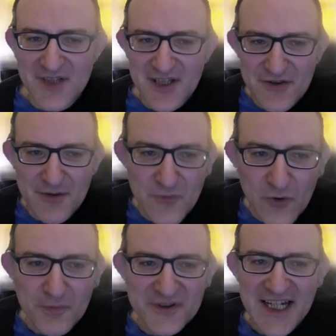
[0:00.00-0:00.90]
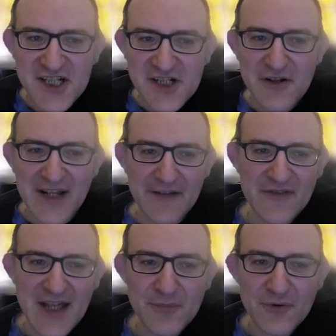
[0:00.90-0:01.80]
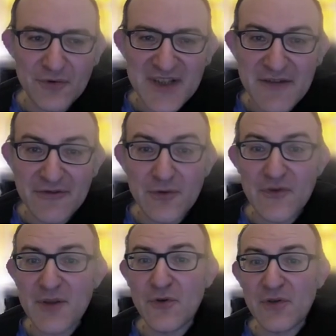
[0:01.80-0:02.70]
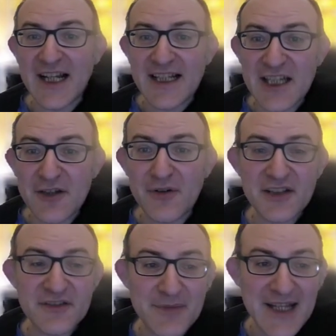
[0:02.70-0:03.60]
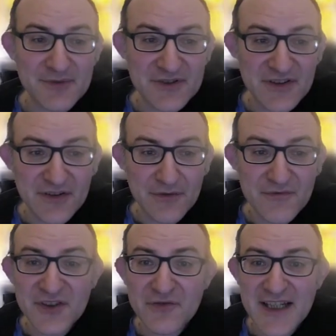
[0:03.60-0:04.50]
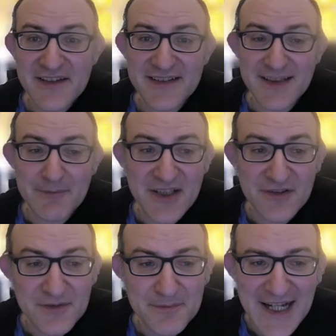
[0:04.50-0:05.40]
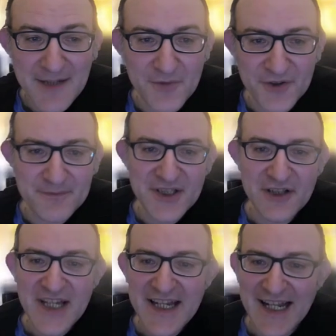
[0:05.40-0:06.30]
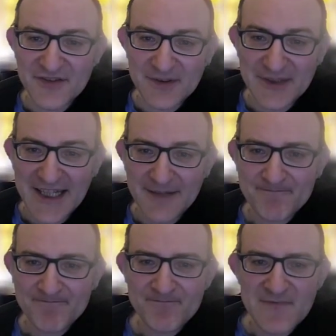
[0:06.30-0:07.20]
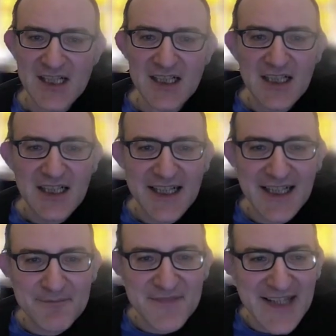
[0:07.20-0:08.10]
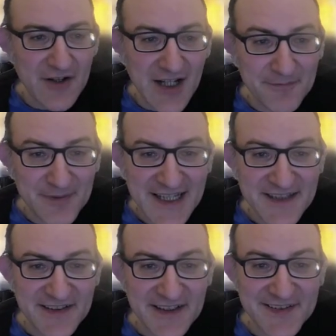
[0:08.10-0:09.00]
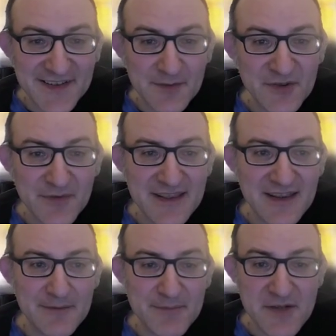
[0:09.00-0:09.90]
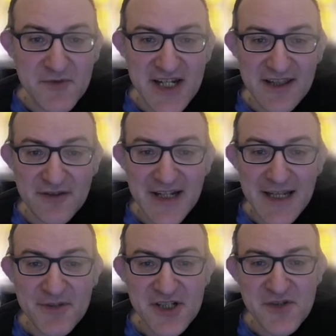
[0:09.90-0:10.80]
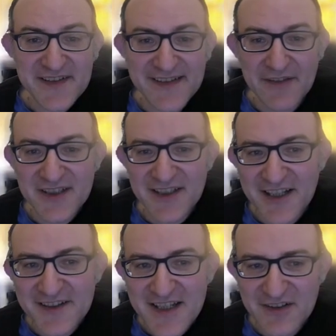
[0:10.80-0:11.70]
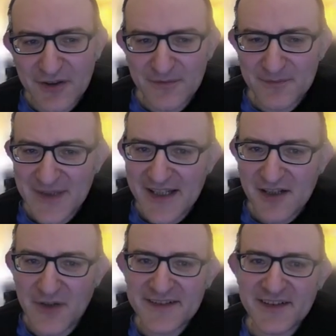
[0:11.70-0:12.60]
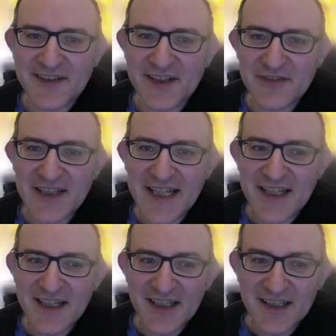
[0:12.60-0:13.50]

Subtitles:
the more protection you have of that pawn on e4, the more likely you are to be able to restrict the typical black Modern Benoni counterplay. Now, I've played systems with Bishop g3, Bishop g7, Knight e2, played that quite successfully in